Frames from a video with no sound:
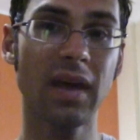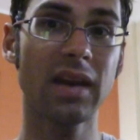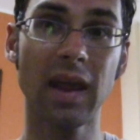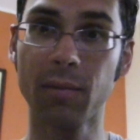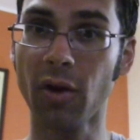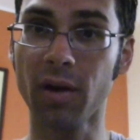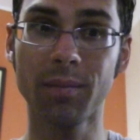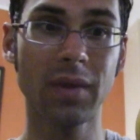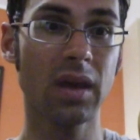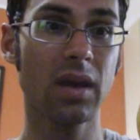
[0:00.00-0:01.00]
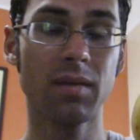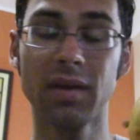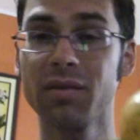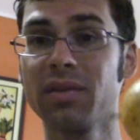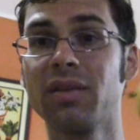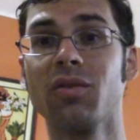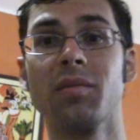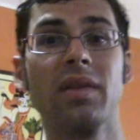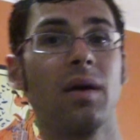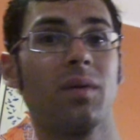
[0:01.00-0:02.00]
that name wrong. That's what they told
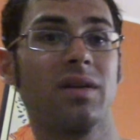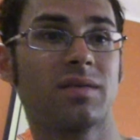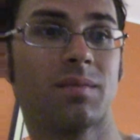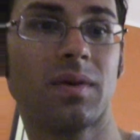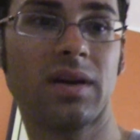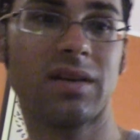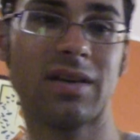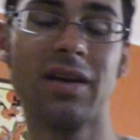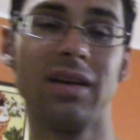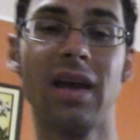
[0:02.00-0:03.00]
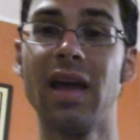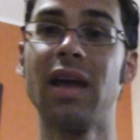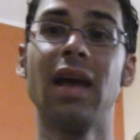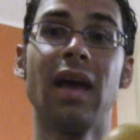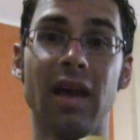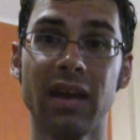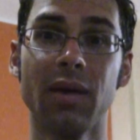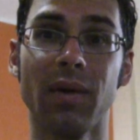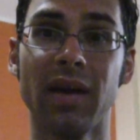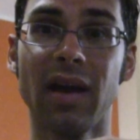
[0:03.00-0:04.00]
me that was. But
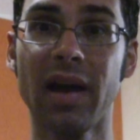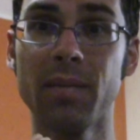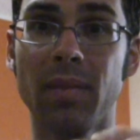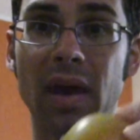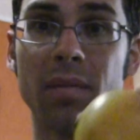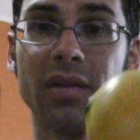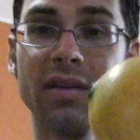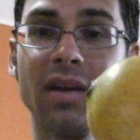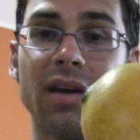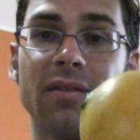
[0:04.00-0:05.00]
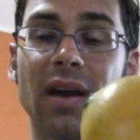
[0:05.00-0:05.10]
anyway, I babbled enough.